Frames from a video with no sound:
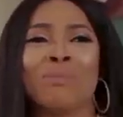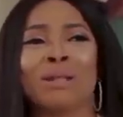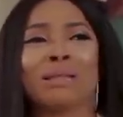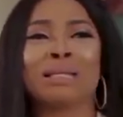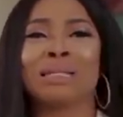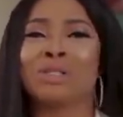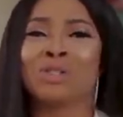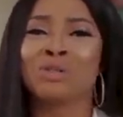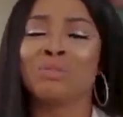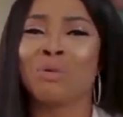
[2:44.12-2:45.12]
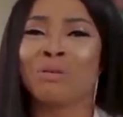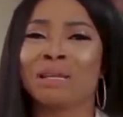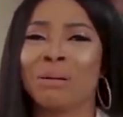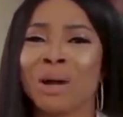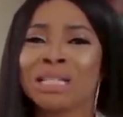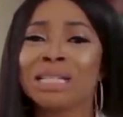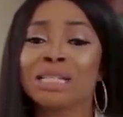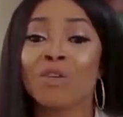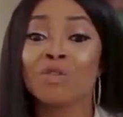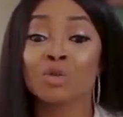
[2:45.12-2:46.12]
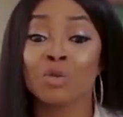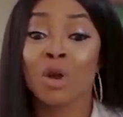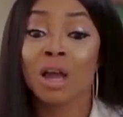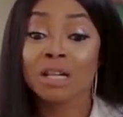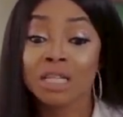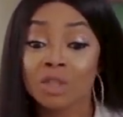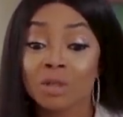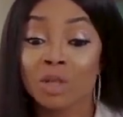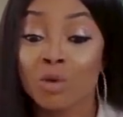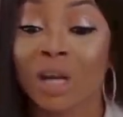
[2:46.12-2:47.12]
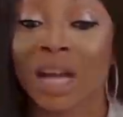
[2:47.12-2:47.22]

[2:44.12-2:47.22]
about things that you shouldn't be worrying about. Instead of you to literally